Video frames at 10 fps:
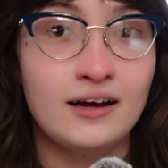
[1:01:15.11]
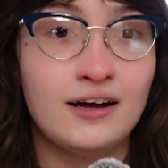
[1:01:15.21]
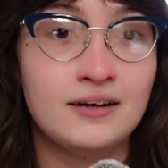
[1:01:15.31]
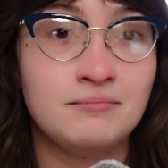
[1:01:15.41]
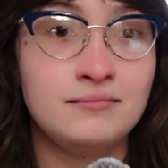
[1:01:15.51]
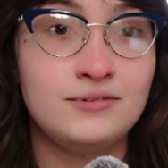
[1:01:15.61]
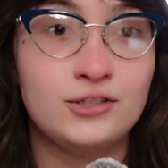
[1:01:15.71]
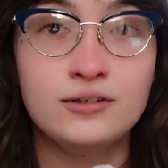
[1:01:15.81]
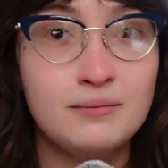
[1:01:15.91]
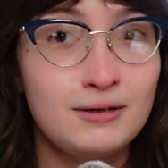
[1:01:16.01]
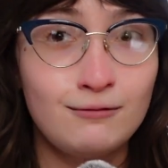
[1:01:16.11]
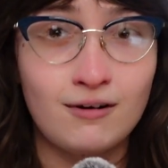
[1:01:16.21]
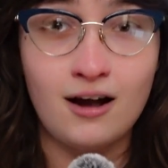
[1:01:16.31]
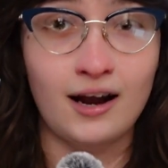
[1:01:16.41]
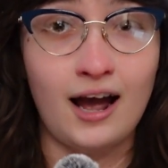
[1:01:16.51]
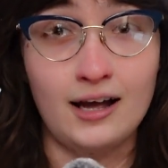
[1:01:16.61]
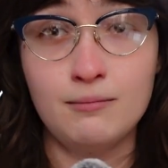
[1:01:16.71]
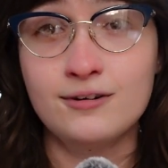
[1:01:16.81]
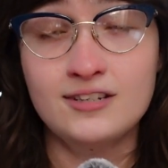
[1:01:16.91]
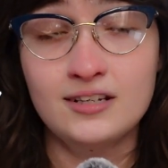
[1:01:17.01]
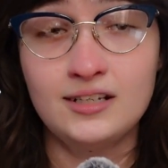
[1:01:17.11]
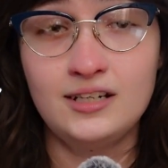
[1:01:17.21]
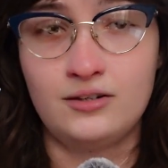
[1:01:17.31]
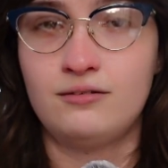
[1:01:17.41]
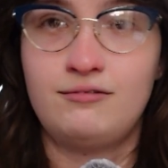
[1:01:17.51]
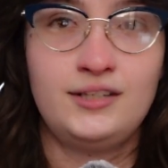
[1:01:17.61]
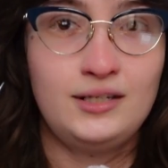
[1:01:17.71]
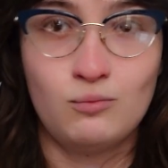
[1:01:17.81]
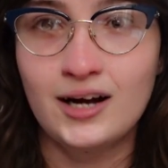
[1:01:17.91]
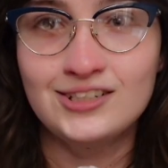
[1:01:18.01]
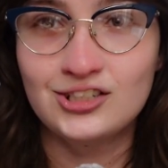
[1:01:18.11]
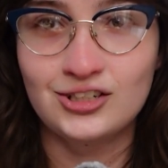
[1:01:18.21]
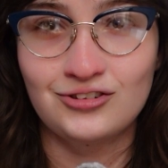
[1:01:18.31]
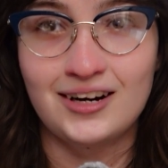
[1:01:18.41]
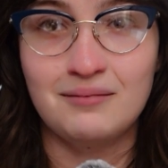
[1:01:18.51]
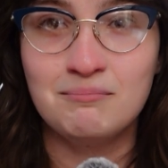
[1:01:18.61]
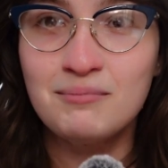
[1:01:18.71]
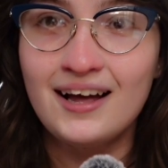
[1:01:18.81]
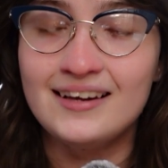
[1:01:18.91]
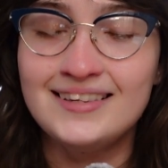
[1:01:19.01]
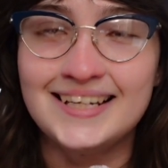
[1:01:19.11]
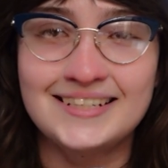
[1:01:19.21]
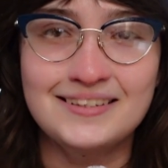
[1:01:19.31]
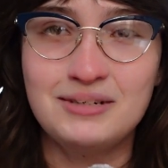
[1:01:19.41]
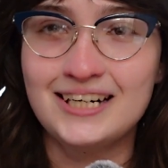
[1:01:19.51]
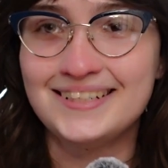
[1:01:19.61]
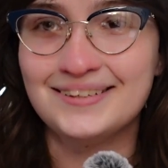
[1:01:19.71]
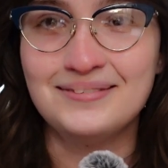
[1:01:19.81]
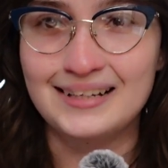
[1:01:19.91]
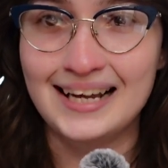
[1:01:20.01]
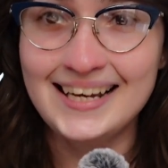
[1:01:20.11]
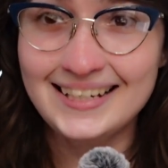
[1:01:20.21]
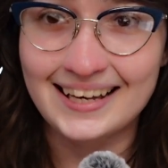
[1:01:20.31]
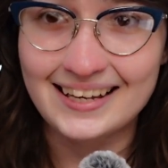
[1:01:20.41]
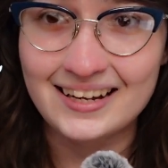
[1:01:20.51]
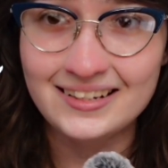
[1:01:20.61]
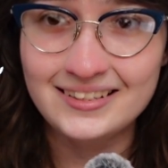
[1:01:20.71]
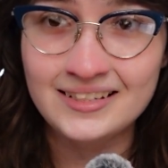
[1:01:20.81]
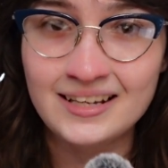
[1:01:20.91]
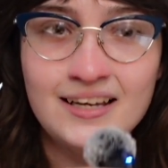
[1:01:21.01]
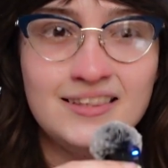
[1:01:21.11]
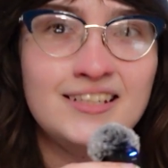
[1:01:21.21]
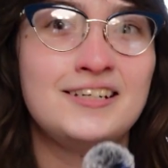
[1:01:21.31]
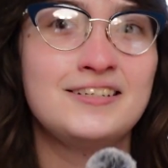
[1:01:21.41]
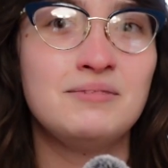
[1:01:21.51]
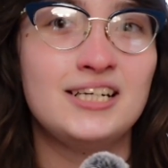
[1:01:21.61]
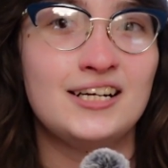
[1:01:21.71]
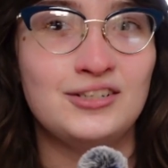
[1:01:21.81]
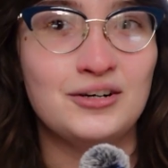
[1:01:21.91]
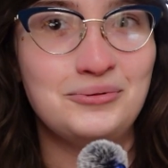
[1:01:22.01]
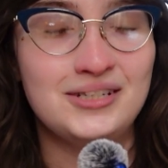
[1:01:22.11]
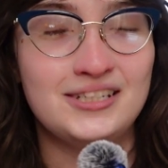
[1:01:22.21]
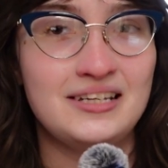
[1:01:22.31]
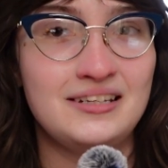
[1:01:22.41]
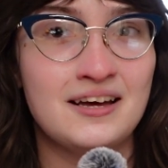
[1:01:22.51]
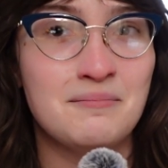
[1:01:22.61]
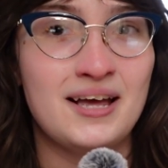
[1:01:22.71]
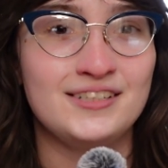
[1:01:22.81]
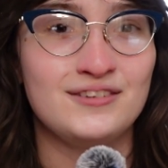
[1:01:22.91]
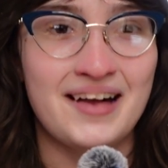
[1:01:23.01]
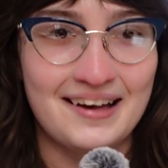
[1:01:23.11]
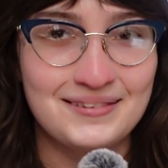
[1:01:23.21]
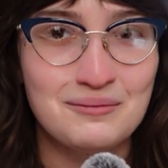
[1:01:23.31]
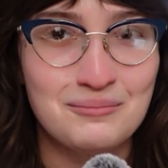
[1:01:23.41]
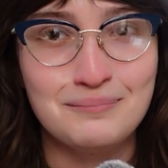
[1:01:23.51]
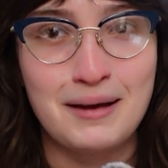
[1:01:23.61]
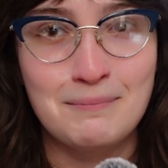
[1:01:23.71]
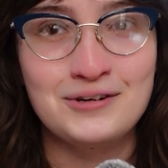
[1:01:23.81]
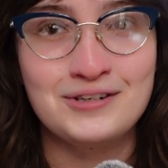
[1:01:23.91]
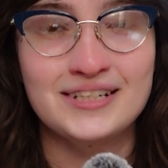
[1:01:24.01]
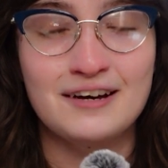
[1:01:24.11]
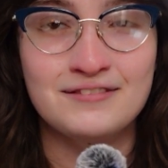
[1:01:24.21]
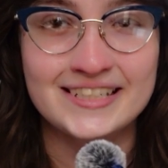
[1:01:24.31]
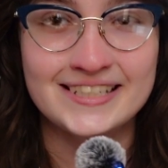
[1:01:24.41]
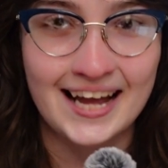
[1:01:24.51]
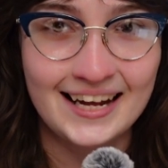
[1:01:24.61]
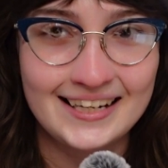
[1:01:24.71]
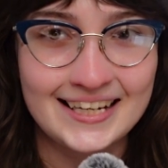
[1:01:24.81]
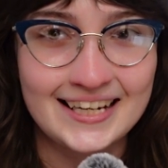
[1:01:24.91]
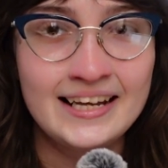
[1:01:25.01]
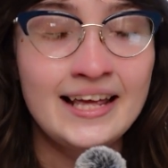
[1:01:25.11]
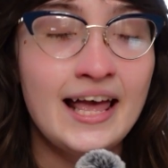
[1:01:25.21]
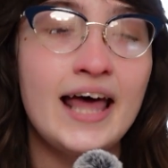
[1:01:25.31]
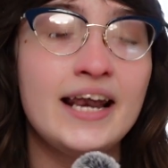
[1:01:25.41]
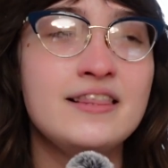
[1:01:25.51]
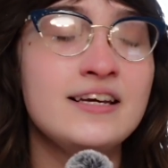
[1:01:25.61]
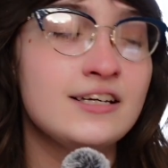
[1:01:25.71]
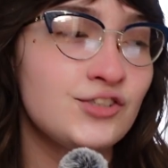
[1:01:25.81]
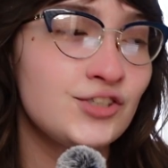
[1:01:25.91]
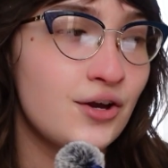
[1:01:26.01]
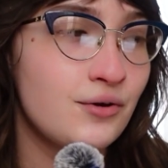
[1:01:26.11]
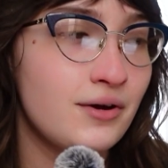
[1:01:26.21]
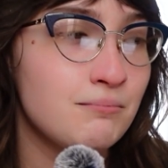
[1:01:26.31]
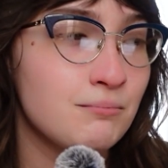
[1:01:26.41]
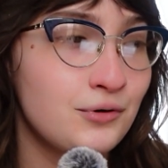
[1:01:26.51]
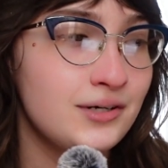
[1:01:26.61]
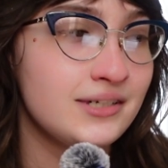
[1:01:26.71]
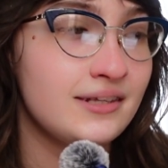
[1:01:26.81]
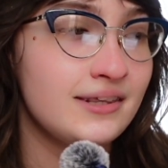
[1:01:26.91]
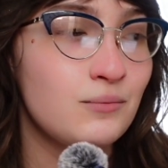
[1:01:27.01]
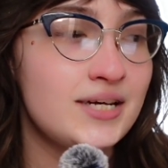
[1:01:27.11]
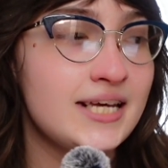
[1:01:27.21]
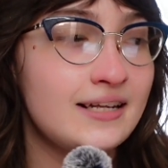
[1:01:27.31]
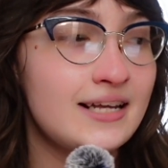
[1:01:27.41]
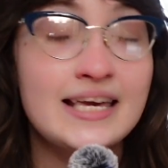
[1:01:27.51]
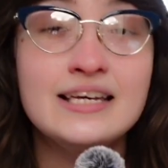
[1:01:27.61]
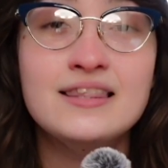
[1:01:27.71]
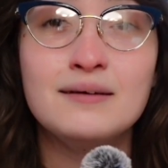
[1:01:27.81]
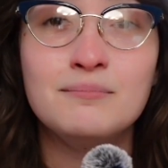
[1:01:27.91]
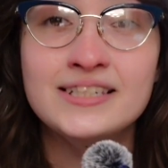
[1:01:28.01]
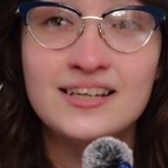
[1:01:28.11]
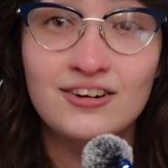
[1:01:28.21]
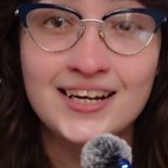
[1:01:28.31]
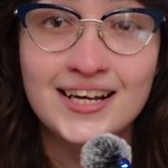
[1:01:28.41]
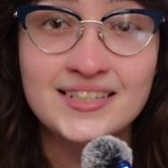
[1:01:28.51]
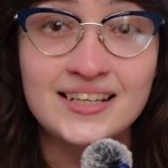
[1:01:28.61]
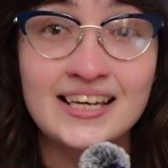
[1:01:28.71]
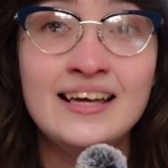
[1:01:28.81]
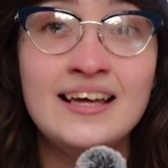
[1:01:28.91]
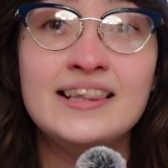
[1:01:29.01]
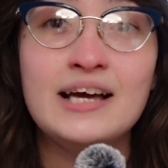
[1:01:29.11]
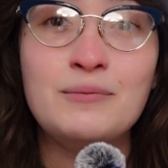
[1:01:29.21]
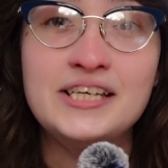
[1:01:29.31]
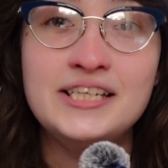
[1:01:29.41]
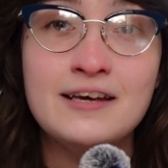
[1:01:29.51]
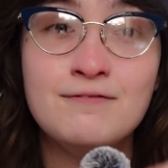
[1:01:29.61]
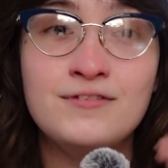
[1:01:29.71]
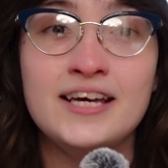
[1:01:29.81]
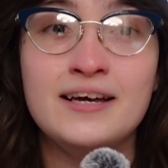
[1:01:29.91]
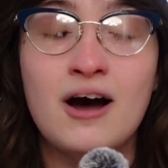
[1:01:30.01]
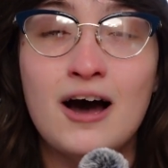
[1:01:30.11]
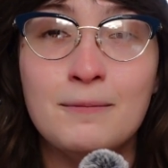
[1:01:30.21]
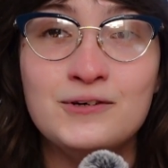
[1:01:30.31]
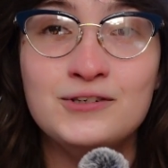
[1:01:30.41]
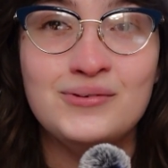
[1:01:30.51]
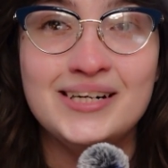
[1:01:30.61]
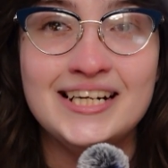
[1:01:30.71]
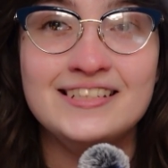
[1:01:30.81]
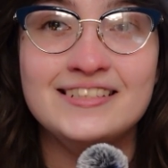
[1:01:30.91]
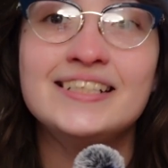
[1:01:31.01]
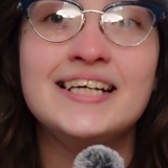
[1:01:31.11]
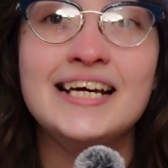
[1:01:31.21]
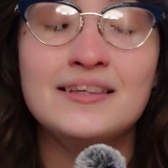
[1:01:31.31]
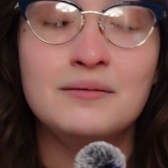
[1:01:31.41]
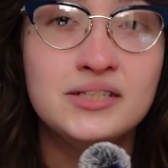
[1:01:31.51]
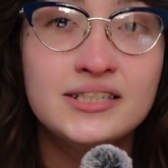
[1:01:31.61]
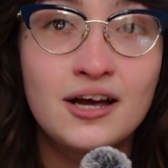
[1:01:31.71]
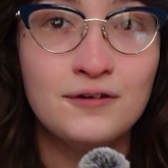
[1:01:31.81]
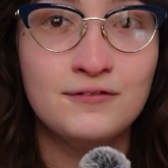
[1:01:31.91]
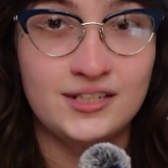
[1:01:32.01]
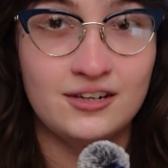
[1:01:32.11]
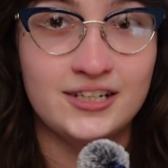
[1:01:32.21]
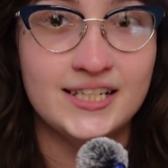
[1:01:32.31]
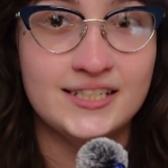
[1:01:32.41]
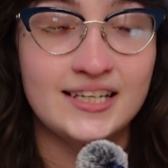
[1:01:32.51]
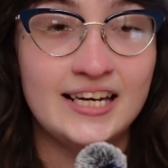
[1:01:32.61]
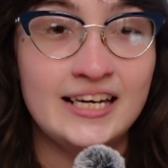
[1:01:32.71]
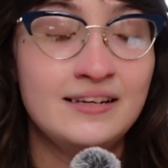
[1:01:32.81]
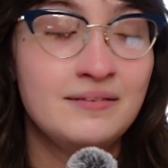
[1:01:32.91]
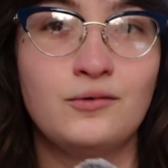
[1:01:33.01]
Um, don't get me wrong, I personally don't really want children, but that doesn't mean I don't like kids. That doesn't mean I don't see them as valuable members of society. And I think it's so important that we take them seriously, that we give them opportunities to take themselves seriously.